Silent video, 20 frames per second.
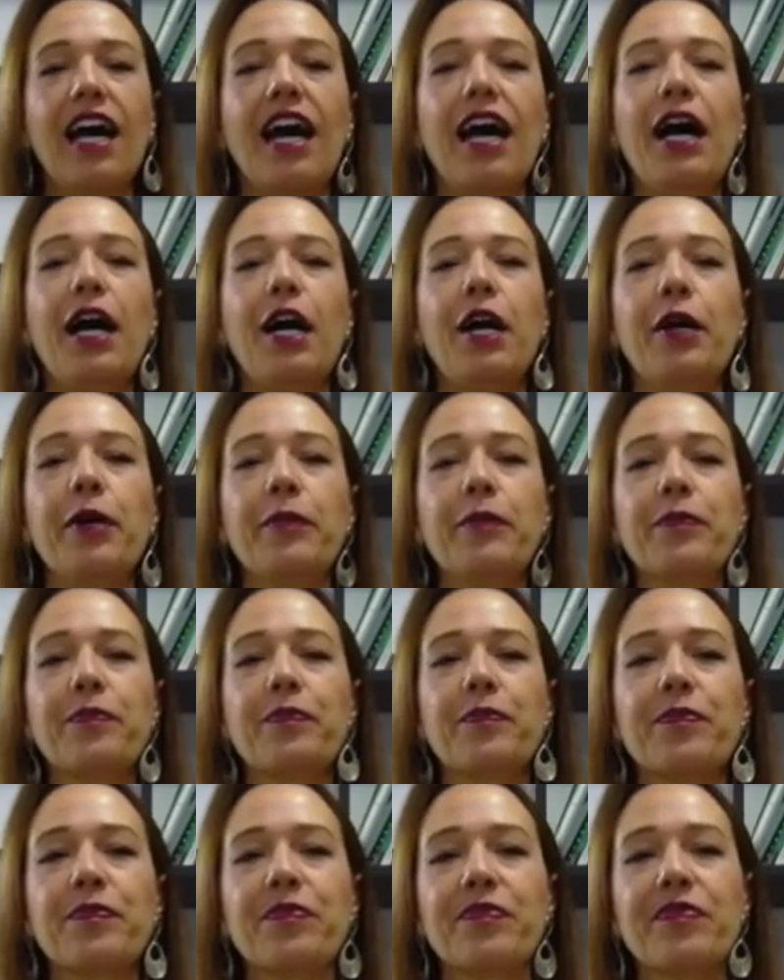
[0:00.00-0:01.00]

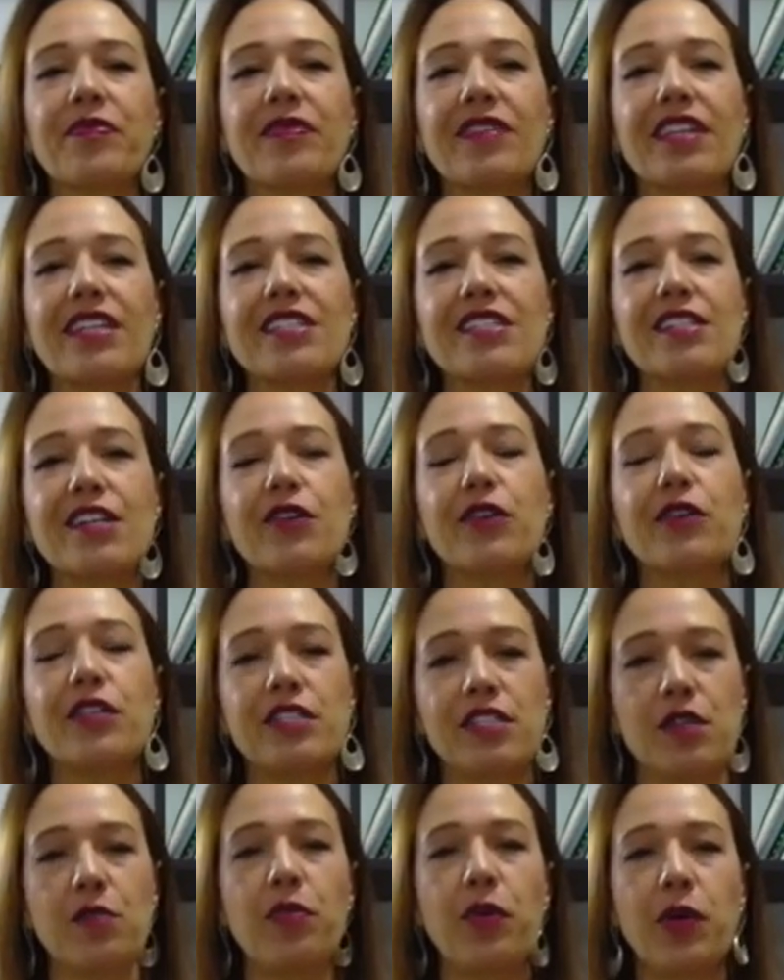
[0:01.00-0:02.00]
So
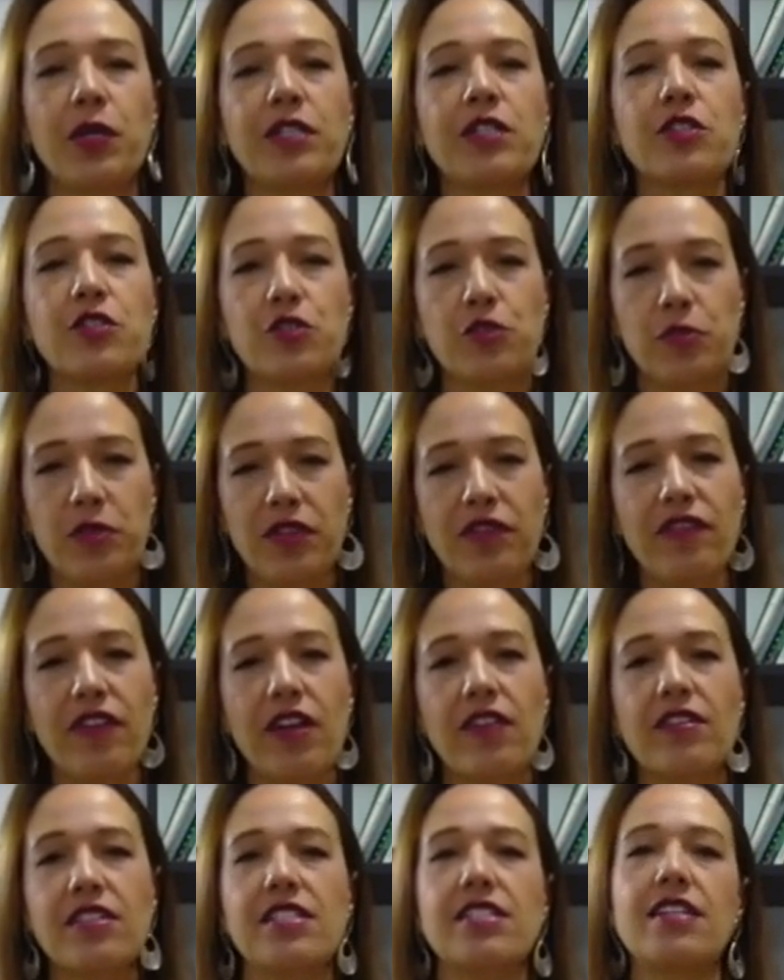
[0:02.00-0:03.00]
it's important to be
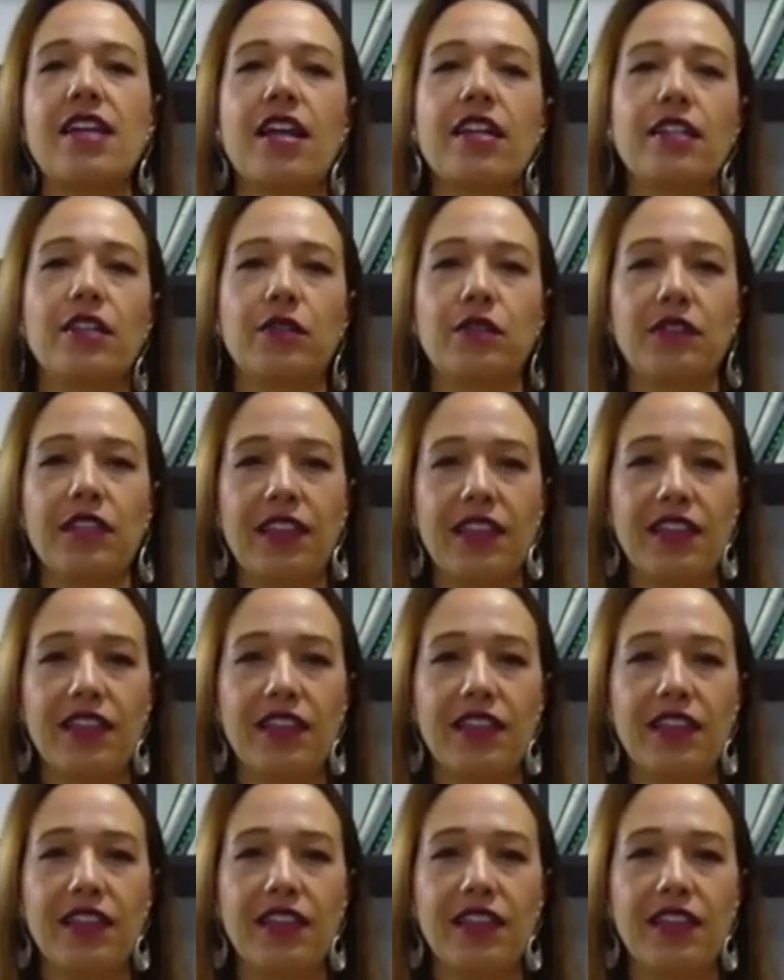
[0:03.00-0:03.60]
very steady with